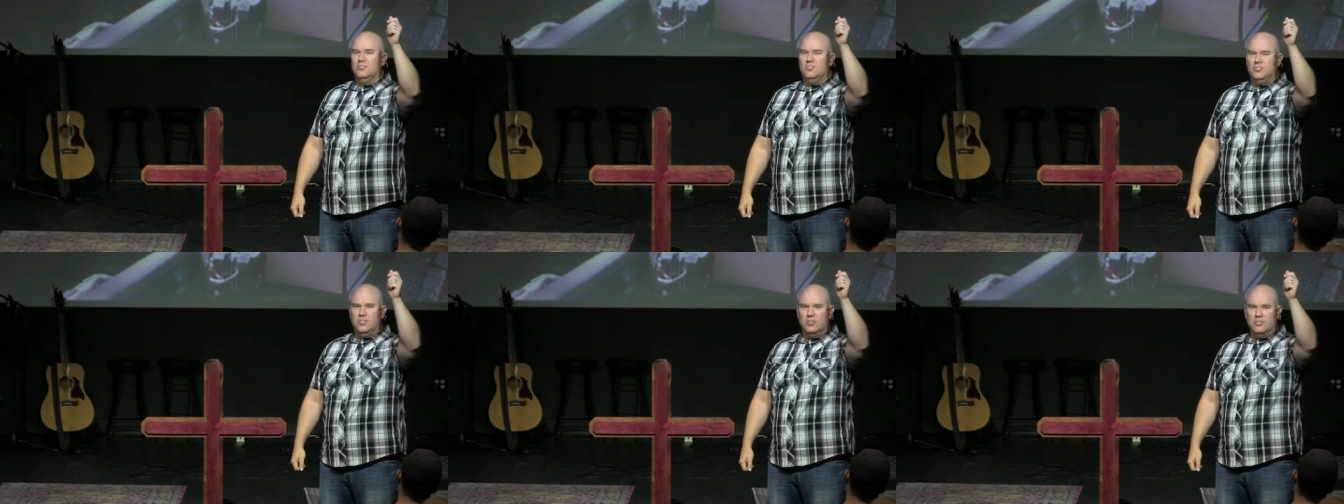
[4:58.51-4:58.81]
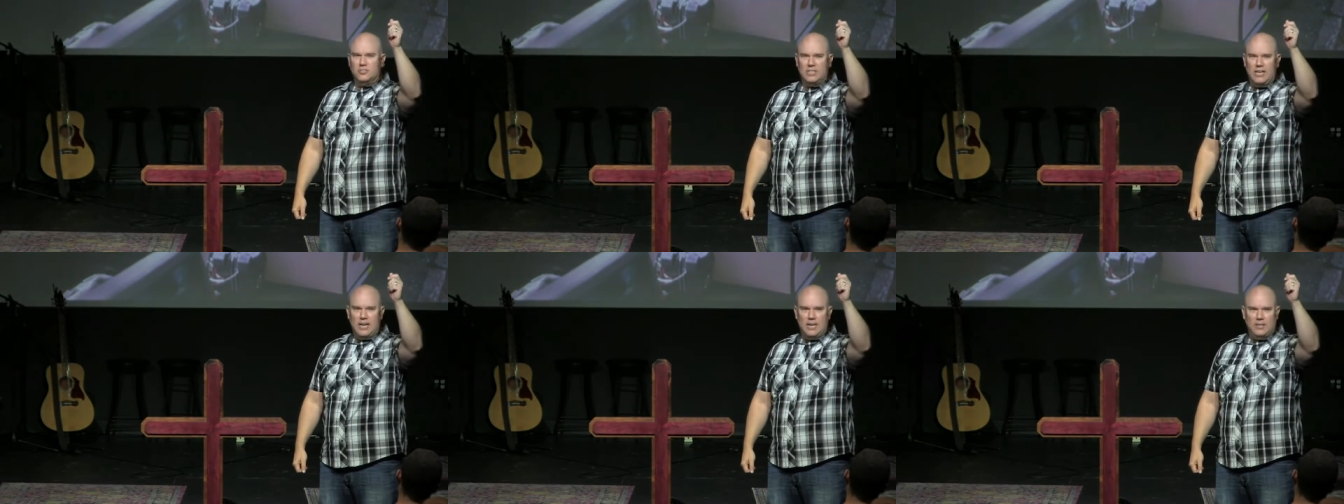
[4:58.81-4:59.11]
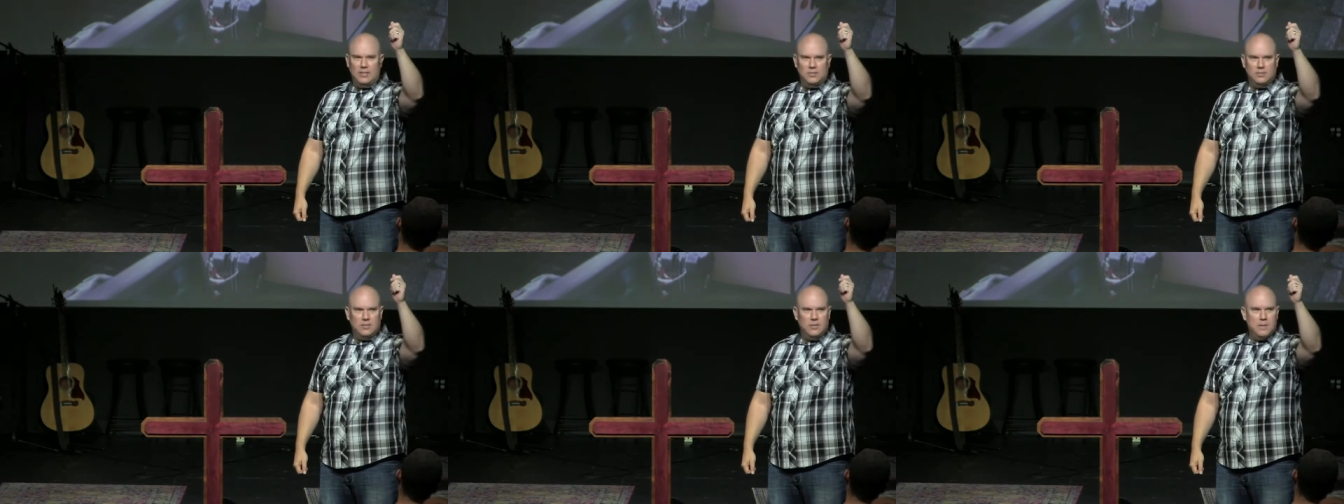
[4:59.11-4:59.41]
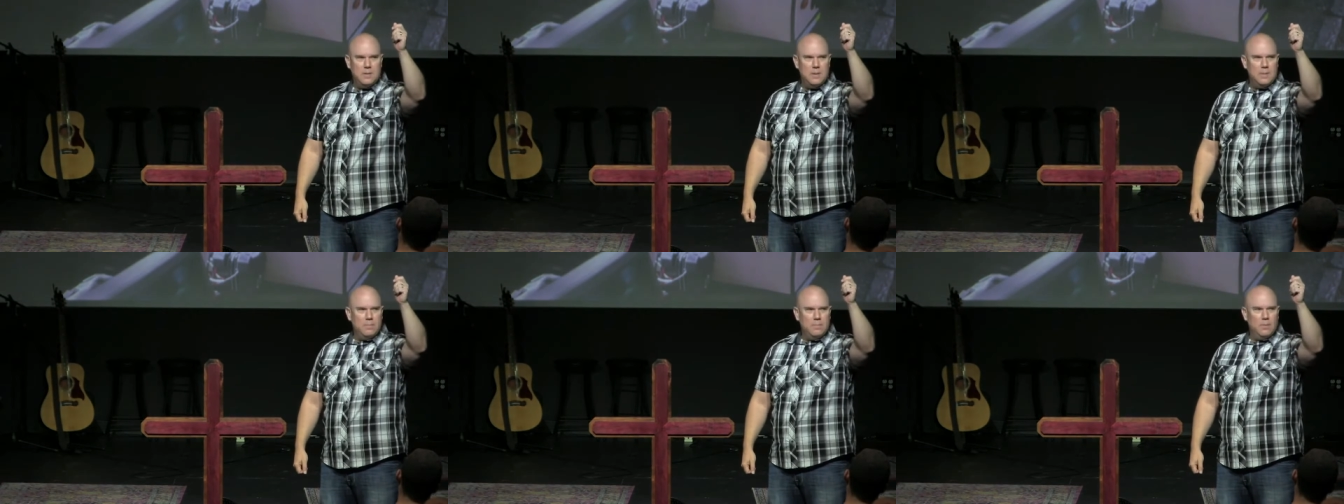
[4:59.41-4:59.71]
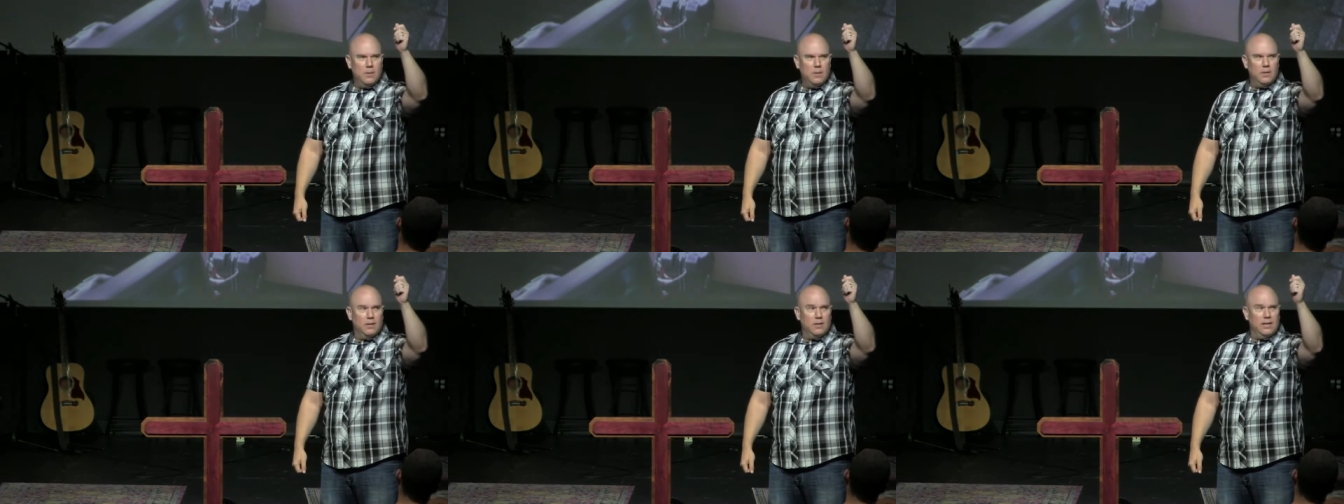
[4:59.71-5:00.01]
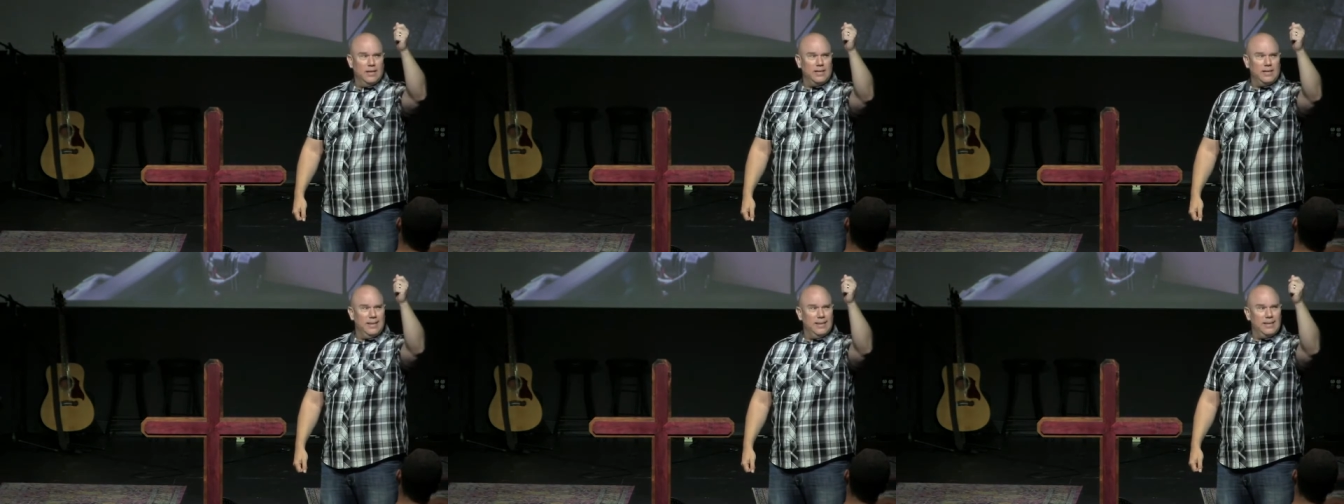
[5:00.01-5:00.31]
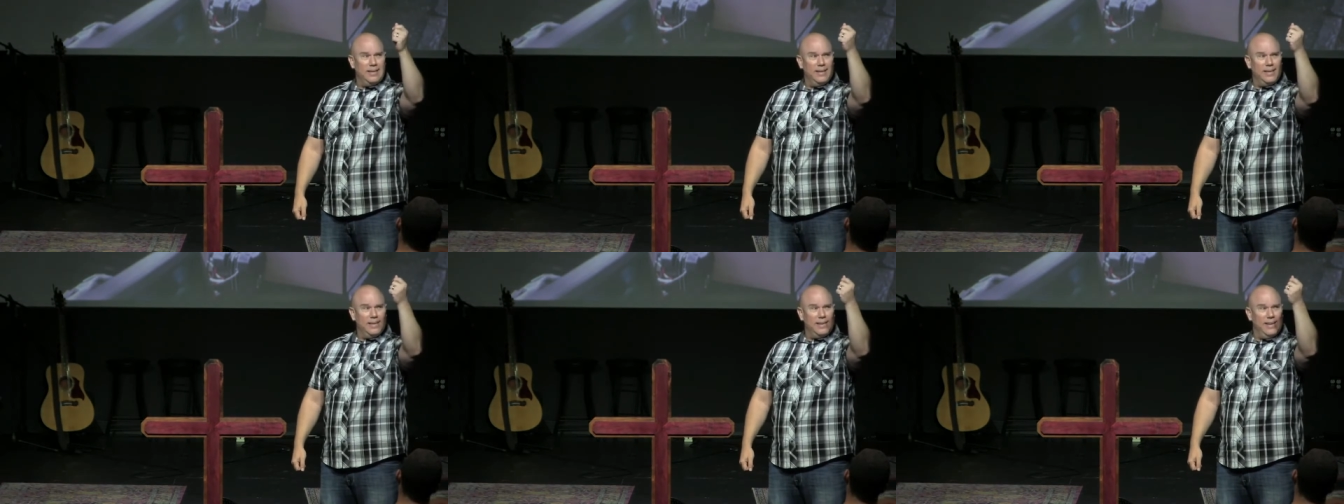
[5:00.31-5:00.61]
Still silence. Click,
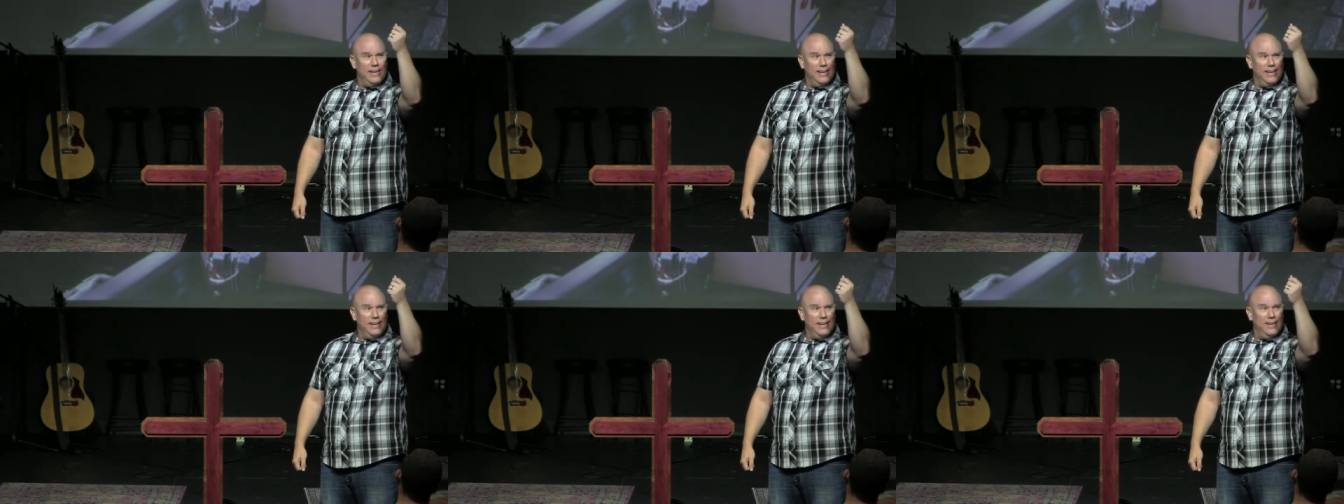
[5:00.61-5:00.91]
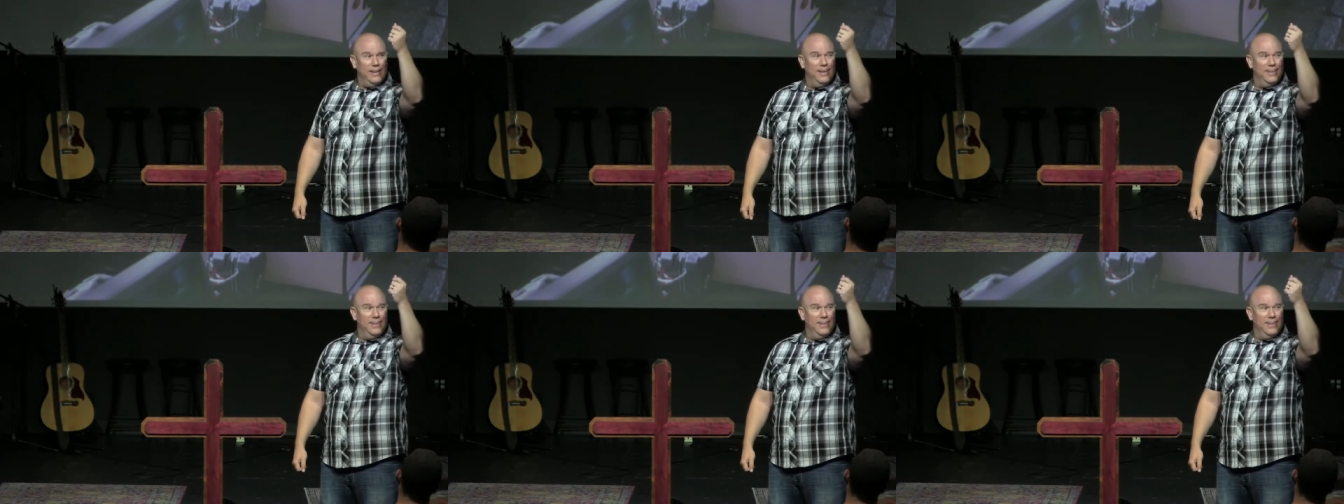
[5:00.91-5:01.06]
click, click, click.